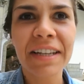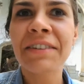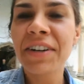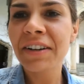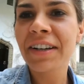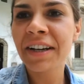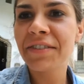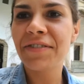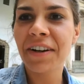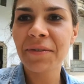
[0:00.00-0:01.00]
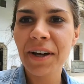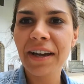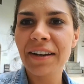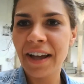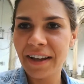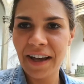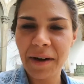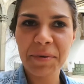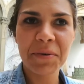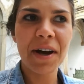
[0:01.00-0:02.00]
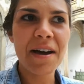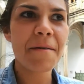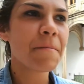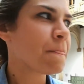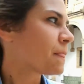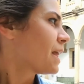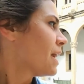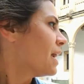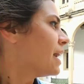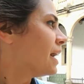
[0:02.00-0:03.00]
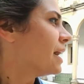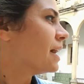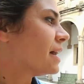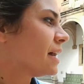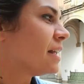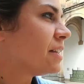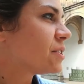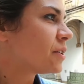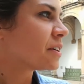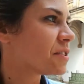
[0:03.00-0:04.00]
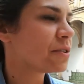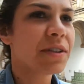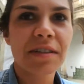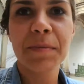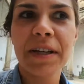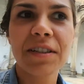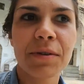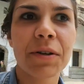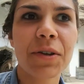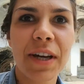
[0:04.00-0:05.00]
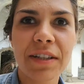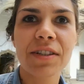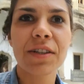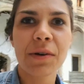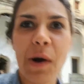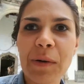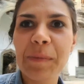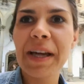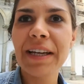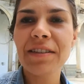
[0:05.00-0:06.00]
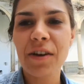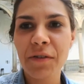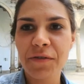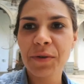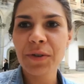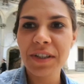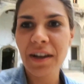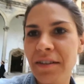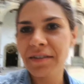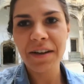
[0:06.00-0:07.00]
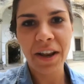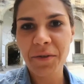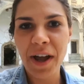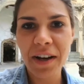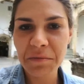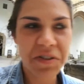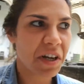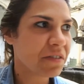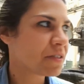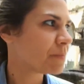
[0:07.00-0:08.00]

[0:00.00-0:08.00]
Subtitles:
a very kind of fun way and happy way. And he took us to this place where you get your own plate of food and random stuff.